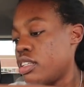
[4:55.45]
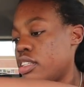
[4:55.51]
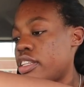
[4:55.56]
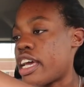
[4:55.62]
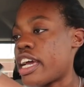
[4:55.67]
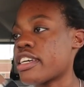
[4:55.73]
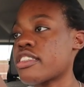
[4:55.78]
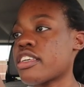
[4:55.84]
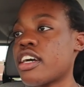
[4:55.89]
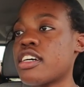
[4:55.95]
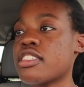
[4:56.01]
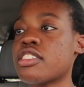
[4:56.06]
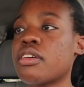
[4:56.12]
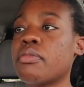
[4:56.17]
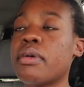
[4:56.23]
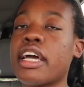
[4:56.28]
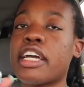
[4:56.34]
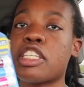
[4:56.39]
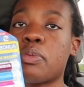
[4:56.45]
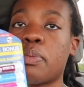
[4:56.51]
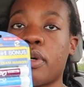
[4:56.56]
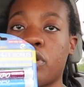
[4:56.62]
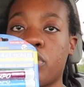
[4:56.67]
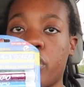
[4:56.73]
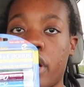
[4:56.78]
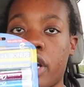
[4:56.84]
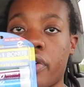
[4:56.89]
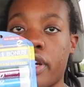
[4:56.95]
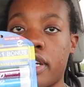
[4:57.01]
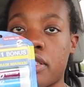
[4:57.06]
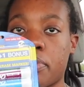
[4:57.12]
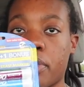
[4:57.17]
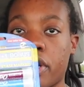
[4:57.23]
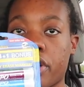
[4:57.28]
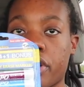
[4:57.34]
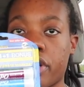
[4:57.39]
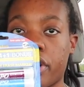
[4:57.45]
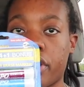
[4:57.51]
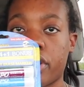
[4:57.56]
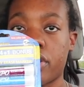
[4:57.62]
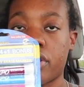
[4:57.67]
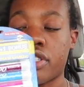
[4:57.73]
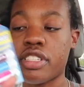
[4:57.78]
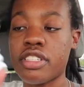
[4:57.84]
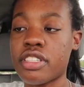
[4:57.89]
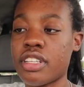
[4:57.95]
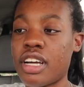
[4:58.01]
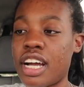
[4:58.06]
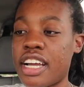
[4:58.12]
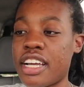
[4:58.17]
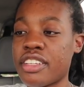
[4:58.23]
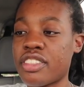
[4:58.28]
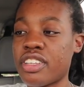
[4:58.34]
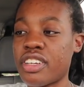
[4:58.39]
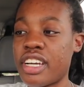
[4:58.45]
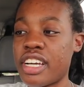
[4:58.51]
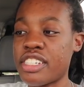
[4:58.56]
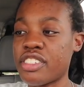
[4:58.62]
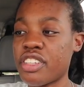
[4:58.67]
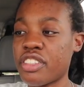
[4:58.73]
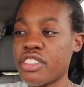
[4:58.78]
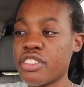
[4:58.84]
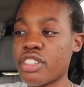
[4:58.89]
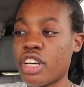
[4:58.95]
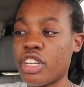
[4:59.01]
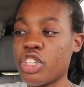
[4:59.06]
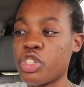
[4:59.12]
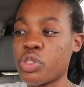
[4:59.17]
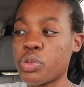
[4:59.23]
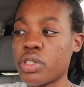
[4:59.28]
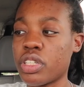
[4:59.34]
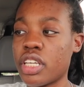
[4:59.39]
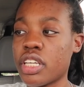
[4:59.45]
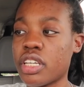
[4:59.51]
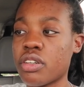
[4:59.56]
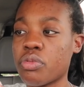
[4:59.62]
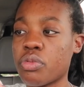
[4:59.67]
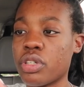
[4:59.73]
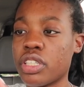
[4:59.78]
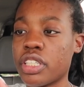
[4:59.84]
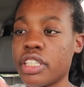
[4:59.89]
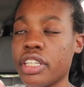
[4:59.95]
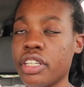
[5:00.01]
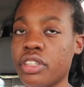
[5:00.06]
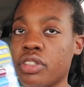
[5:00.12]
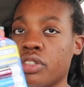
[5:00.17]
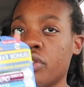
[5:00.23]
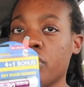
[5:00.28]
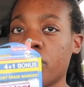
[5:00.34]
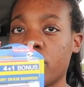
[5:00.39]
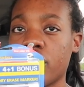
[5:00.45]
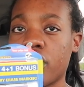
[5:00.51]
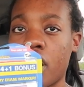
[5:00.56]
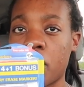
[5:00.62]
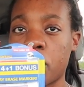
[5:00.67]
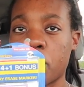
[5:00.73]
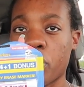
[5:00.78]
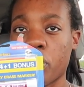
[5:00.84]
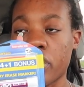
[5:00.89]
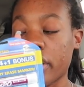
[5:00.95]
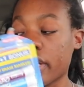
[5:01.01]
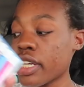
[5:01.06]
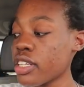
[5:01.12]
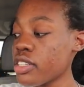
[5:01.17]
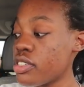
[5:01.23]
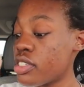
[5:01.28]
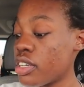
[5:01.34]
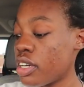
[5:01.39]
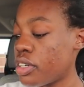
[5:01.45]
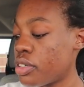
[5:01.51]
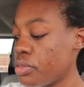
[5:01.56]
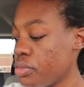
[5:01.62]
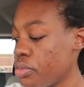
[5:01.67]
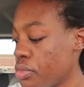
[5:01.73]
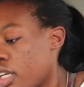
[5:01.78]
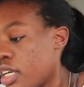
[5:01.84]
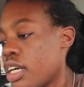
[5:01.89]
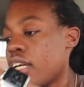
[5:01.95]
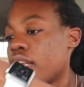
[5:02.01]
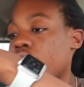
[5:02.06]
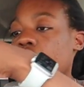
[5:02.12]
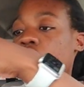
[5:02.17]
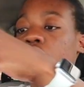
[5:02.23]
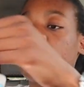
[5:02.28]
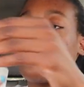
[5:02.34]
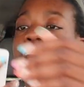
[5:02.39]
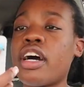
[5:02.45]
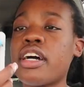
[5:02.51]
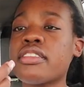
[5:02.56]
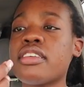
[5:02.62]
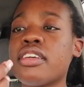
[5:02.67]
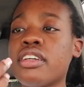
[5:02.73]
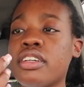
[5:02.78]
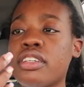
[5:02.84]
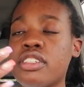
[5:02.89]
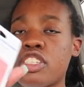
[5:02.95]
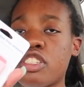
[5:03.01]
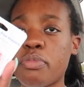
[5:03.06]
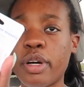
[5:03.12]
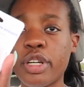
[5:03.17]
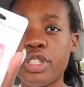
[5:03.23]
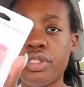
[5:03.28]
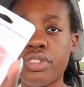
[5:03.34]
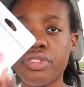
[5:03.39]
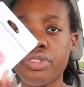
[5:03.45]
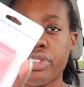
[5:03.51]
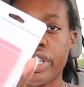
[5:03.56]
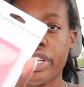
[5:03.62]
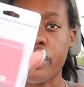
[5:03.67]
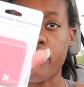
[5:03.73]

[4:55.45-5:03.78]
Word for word: Next, I got some Expo dry erase markers. This I thought I just thought these colors were like really cute, not boring. So, and then I got smudge-free